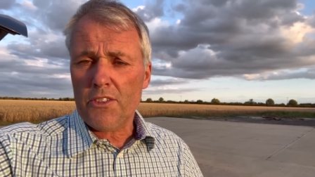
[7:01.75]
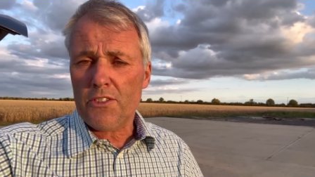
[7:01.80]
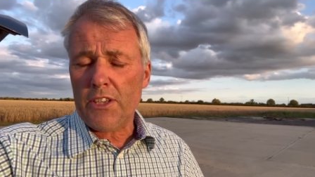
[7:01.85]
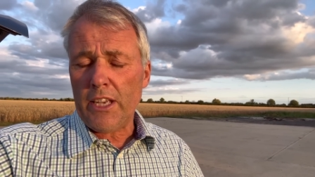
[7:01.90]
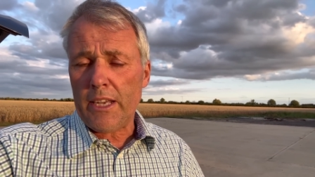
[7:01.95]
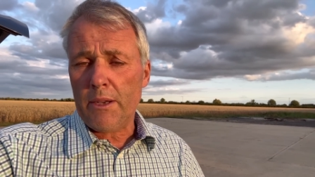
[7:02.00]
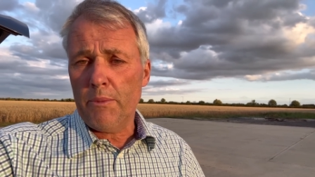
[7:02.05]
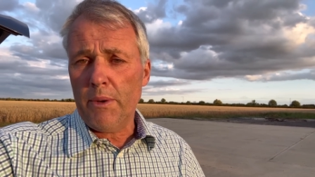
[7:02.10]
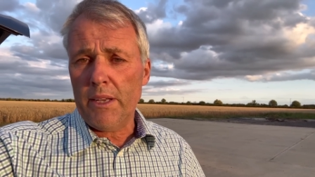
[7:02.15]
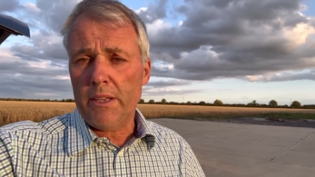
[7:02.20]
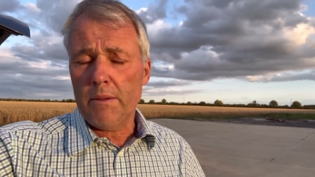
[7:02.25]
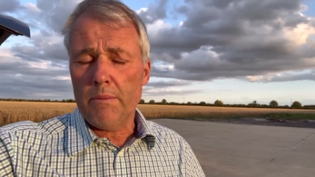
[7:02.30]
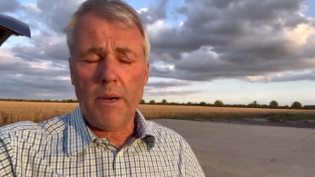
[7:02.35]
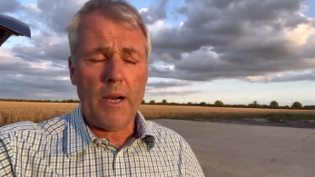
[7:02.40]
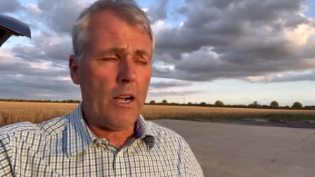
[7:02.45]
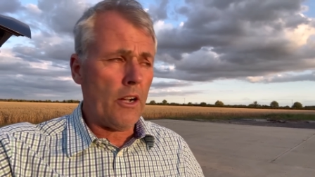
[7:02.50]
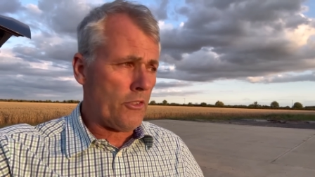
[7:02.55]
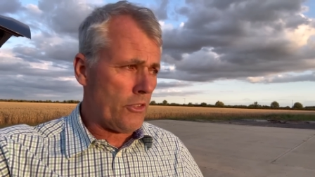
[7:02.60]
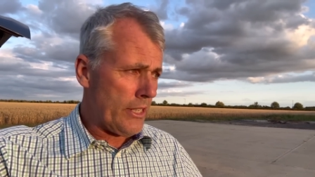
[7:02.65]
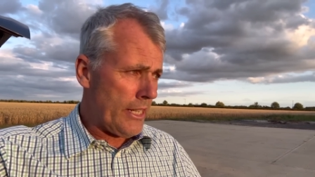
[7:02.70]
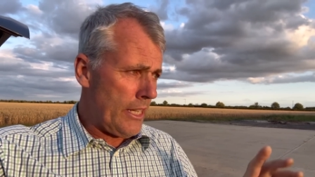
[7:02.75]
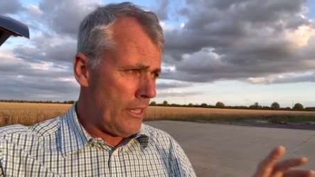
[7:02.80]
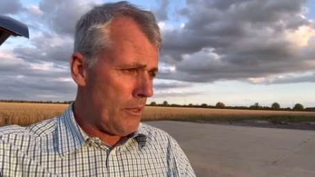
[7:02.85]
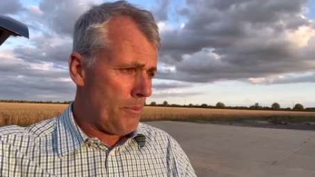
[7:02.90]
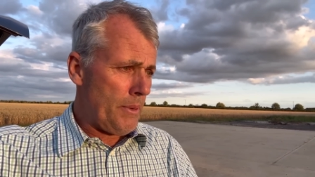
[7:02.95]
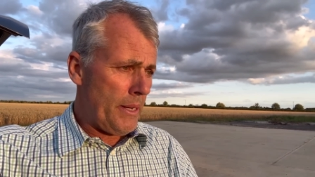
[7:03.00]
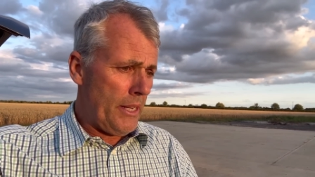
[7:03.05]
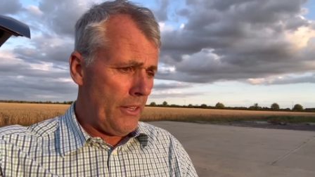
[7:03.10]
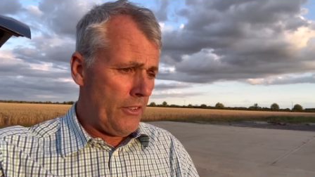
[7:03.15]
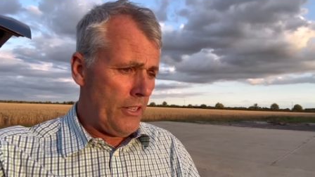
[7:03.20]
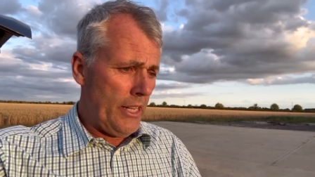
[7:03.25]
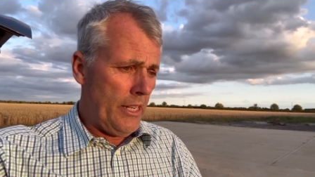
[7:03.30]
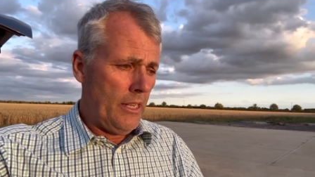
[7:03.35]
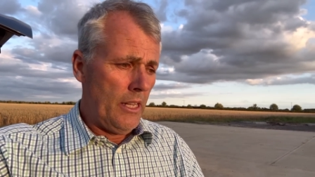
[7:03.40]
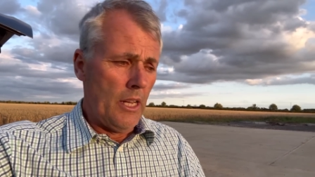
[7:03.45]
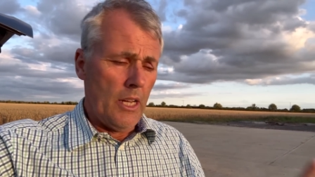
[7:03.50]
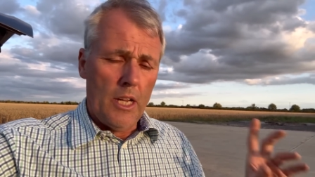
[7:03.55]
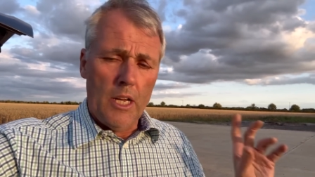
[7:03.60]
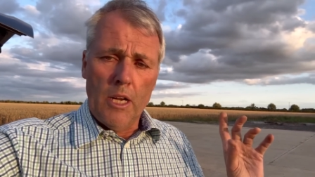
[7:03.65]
second week of March to get the beet in,